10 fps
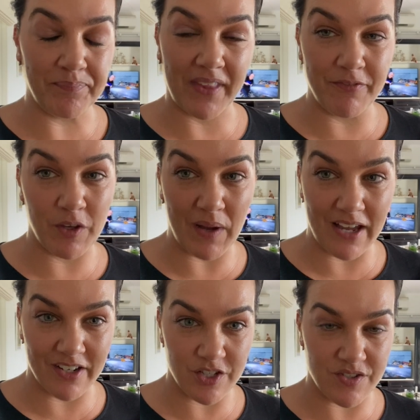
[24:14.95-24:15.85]
If you
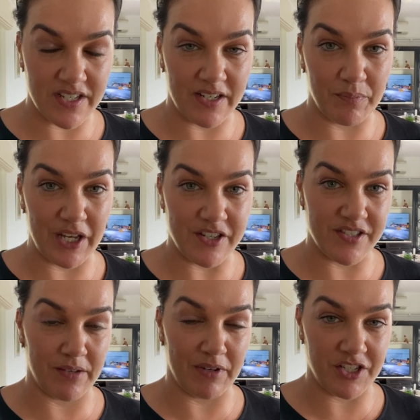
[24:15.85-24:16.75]
are interested in
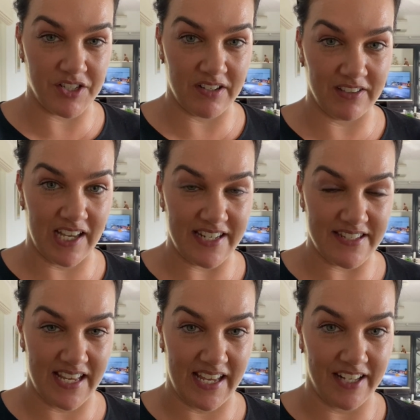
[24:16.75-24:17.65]
purchasing my Chanel
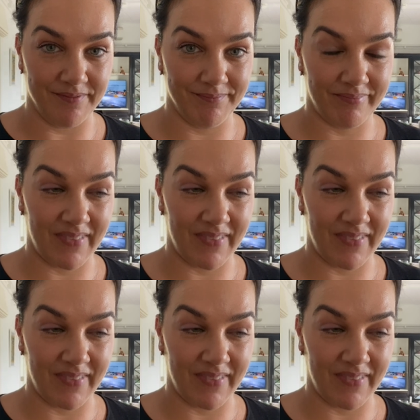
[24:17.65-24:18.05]
19,